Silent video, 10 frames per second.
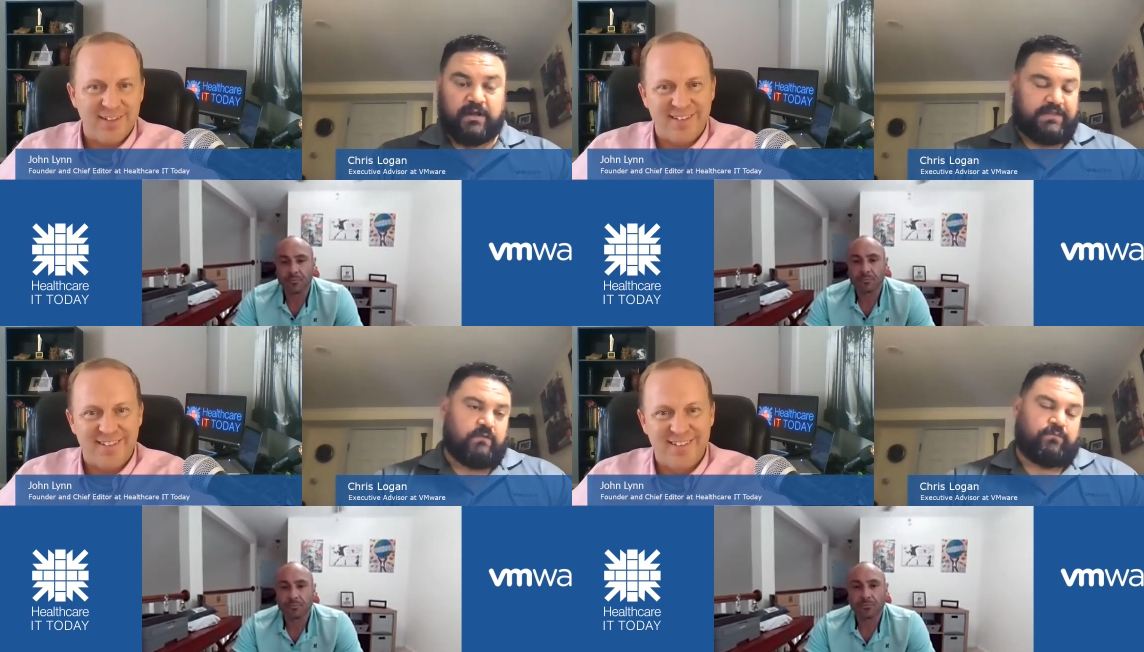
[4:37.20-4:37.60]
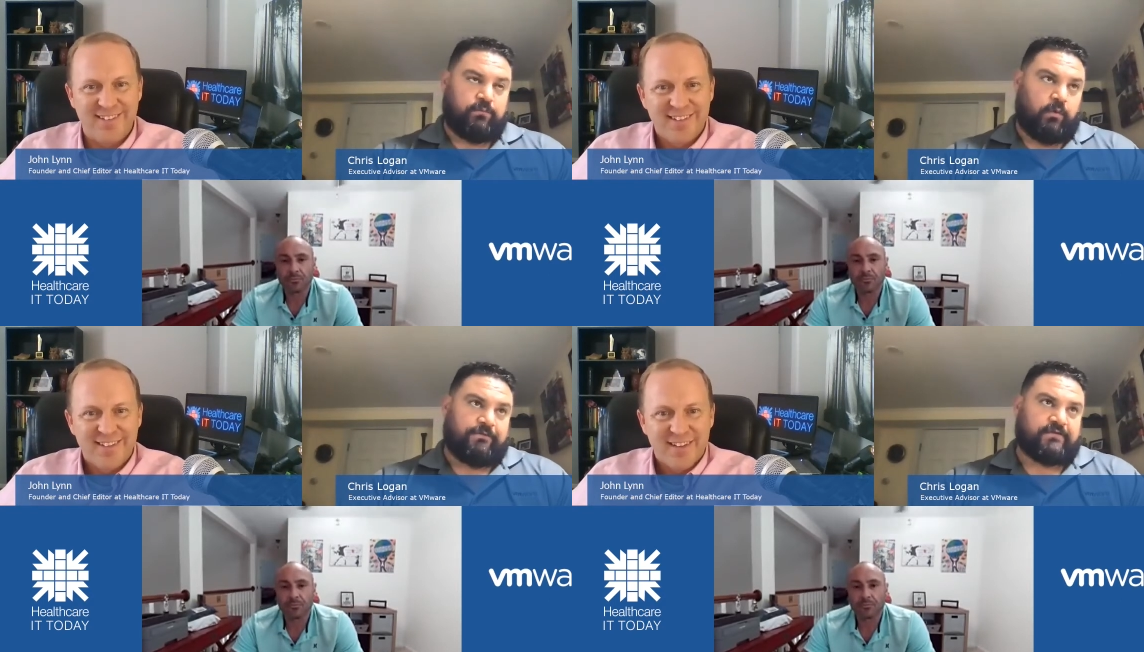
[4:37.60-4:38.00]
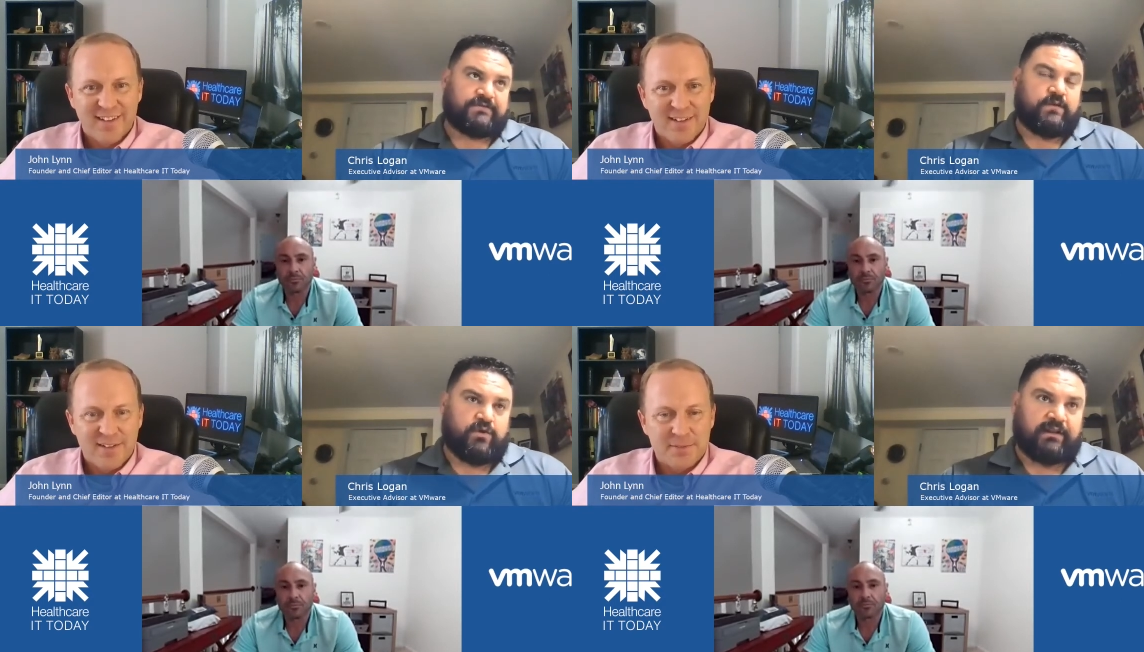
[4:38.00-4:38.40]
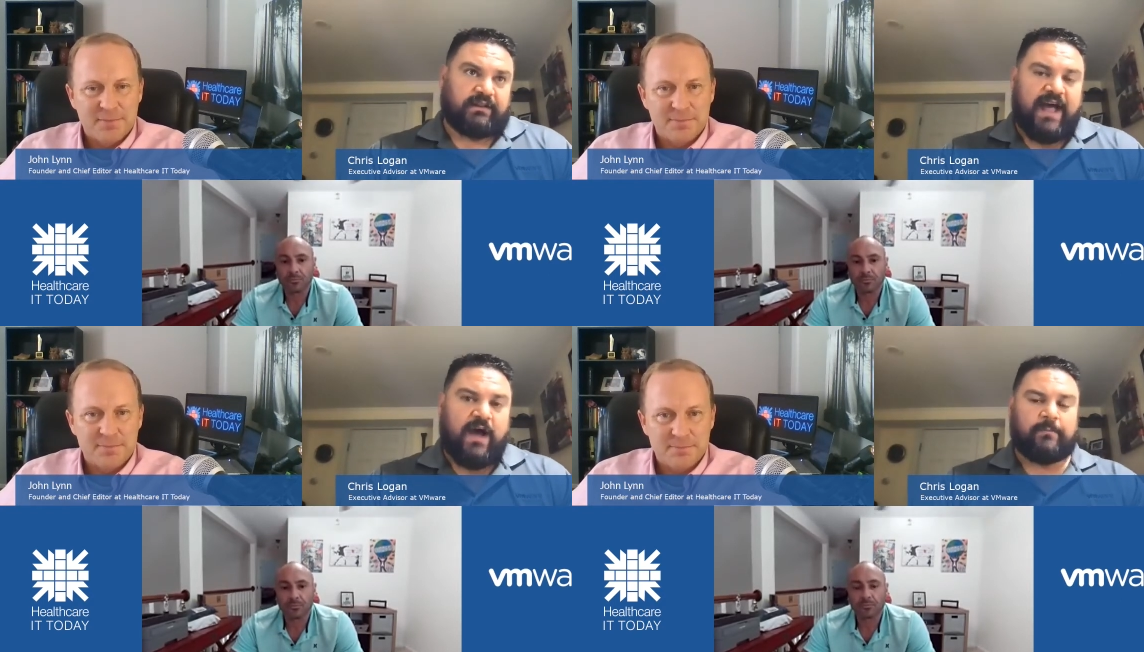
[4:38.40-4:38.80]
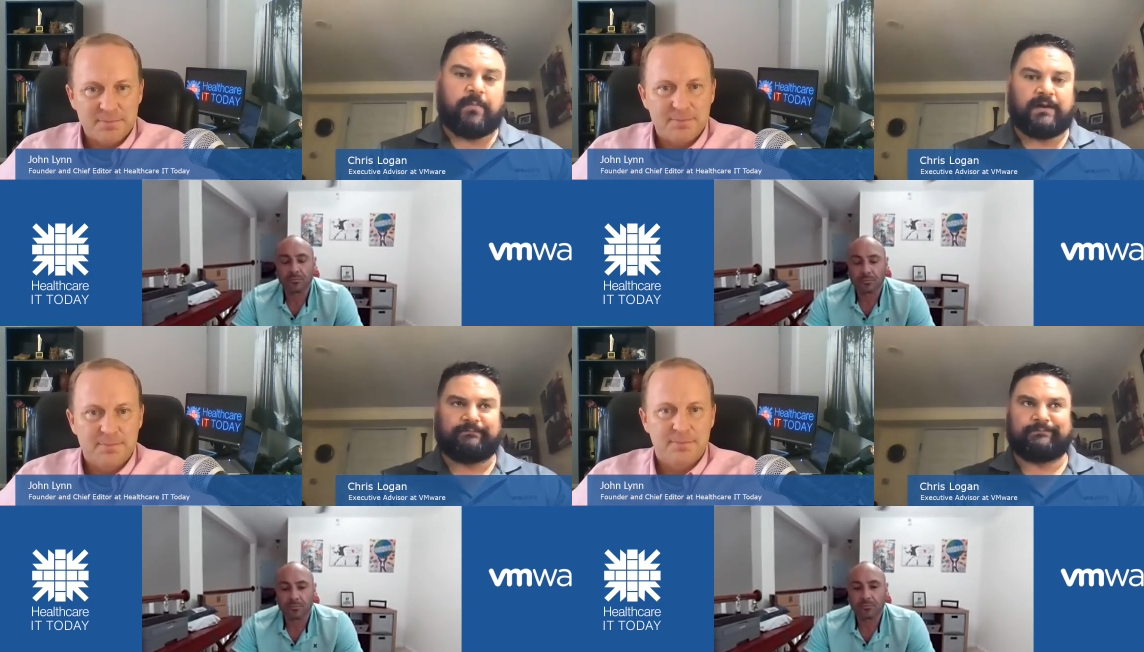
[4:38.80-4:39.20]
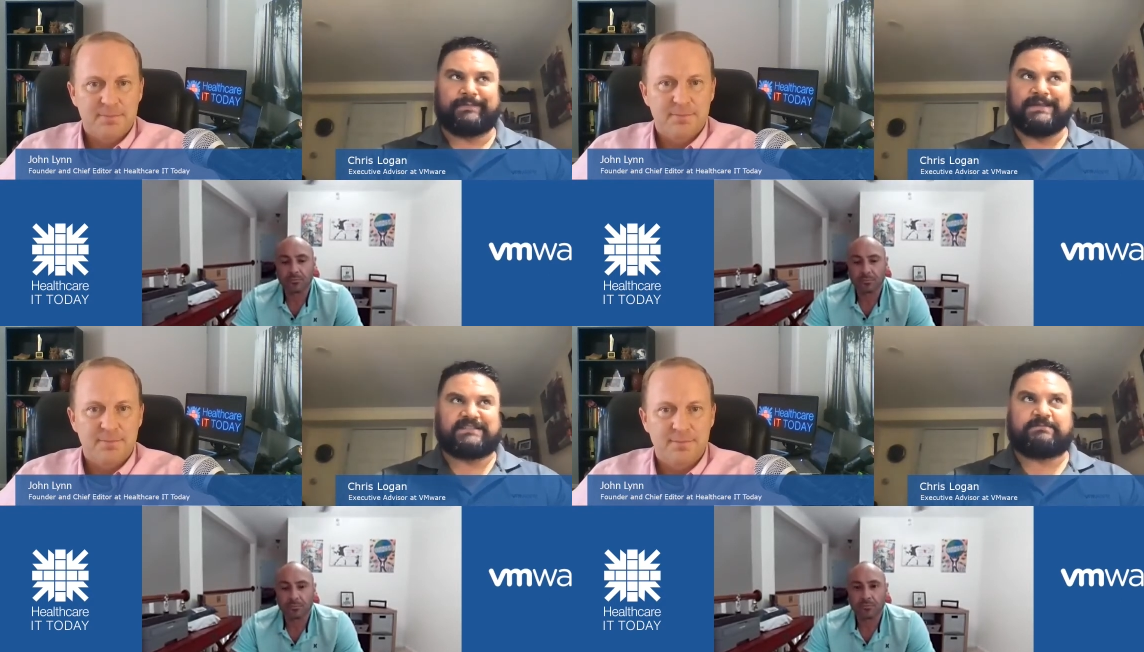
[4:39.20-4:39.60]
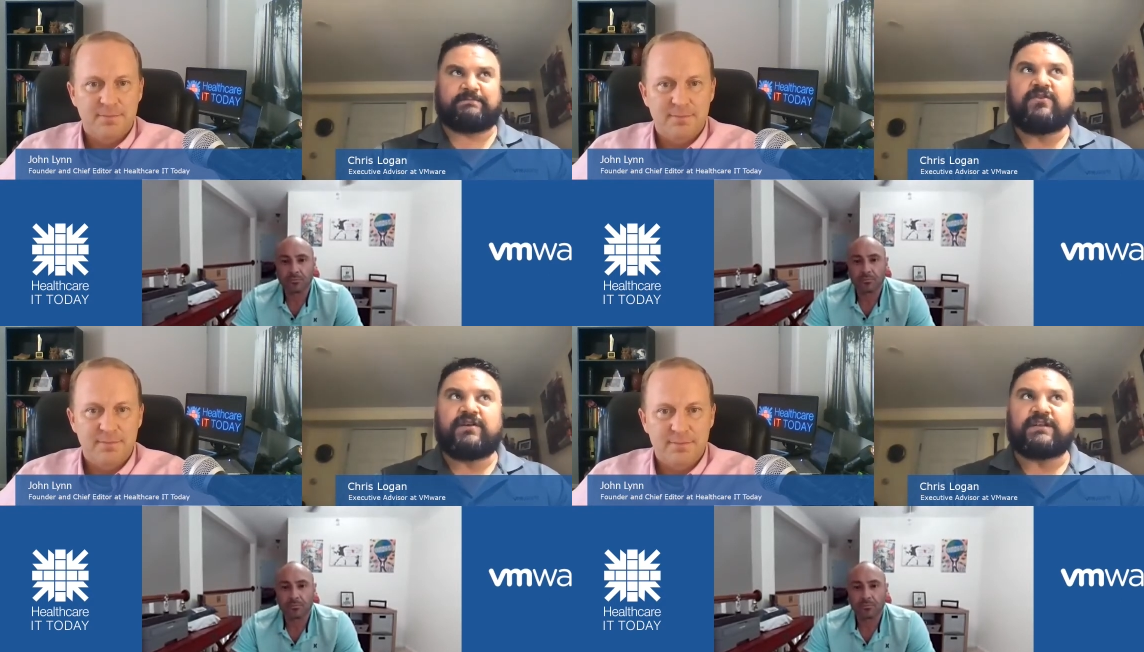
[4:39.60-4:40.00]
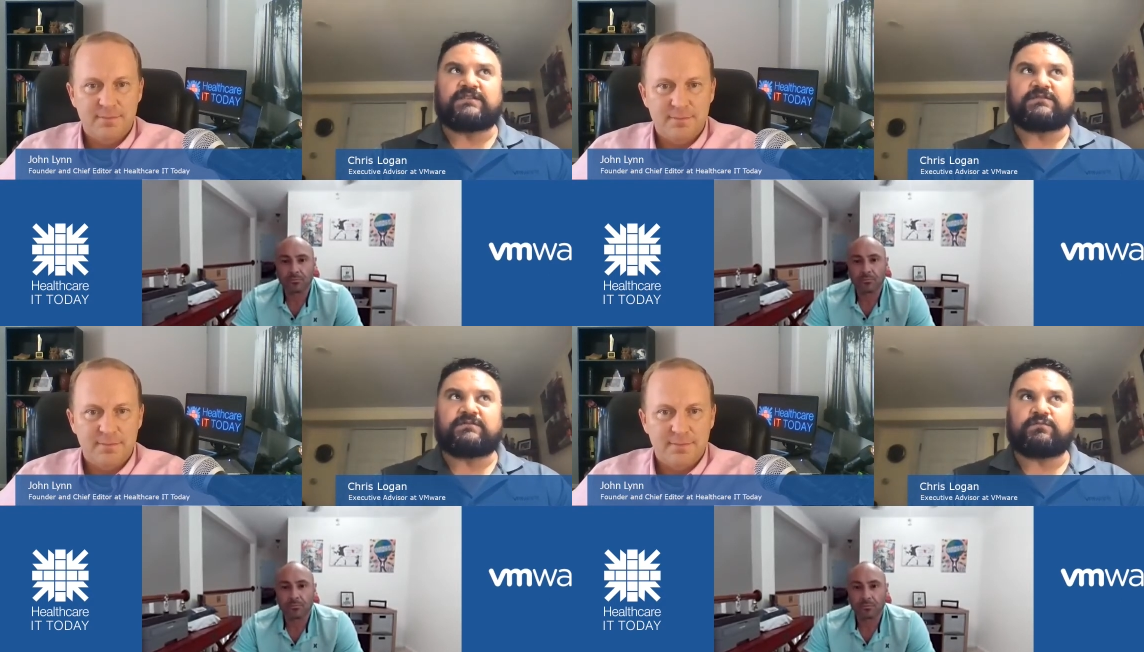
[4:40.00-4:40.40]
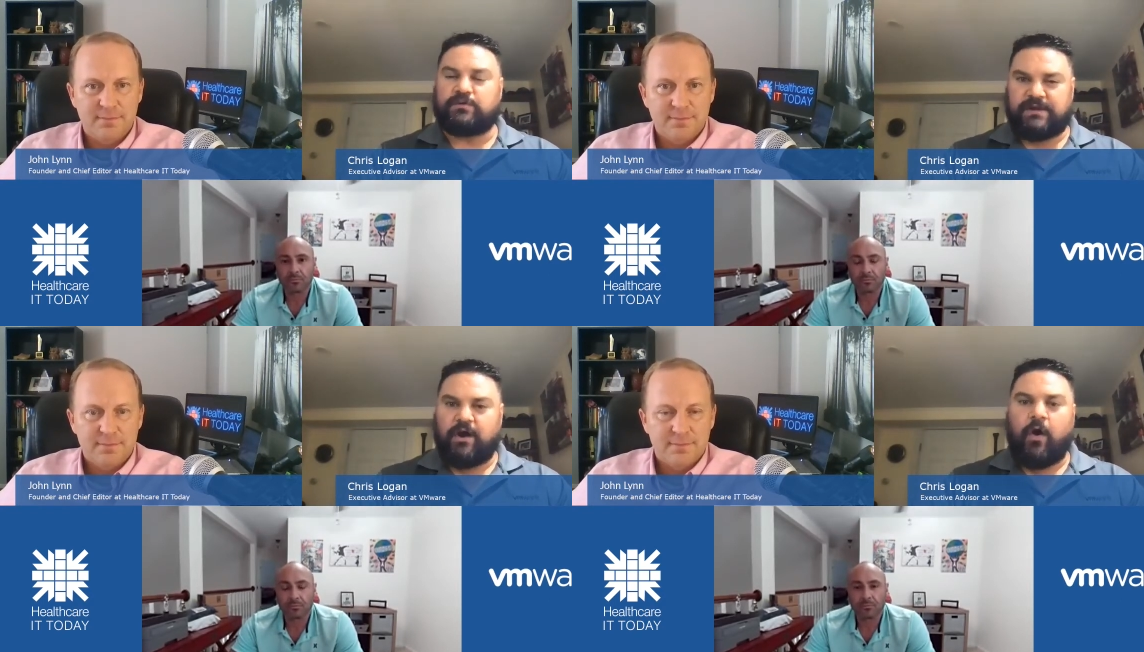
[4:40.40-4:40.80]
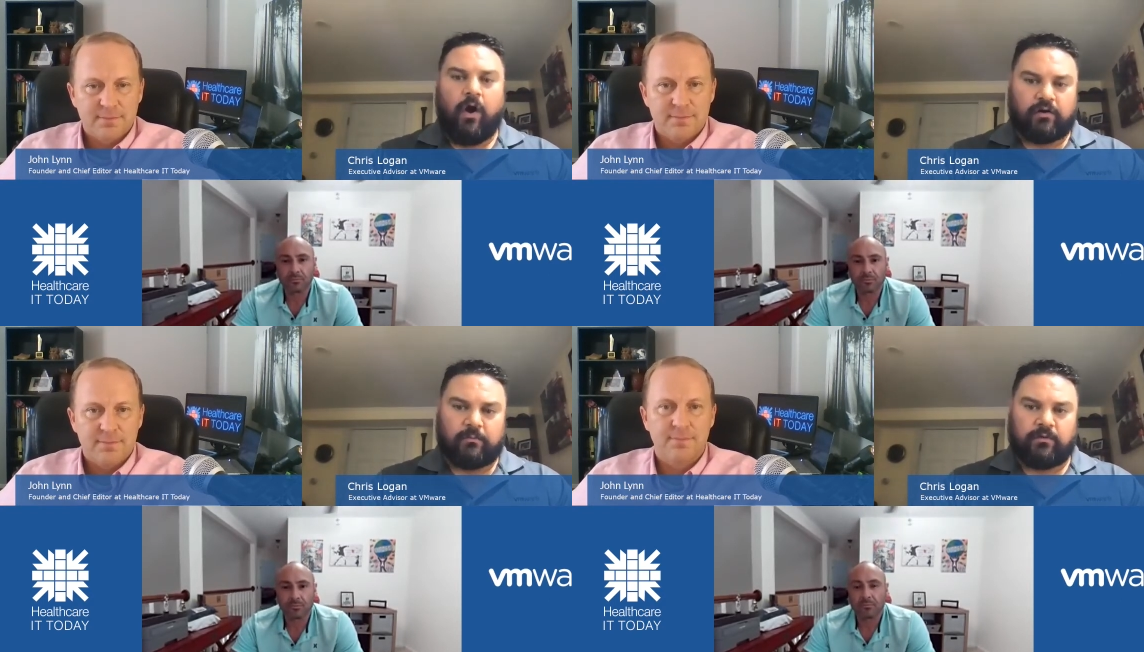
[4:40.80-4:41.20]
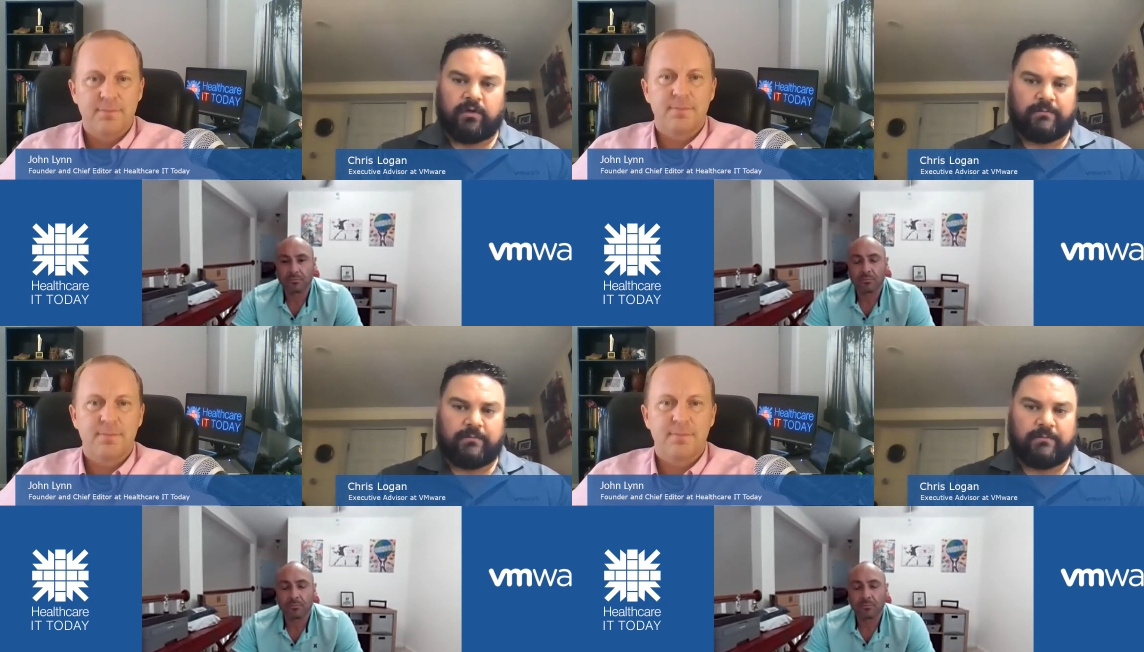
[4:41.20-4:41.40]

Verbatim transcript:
Speaker 1: they, well, first they wouldn't allow it, but the experience would be horrible.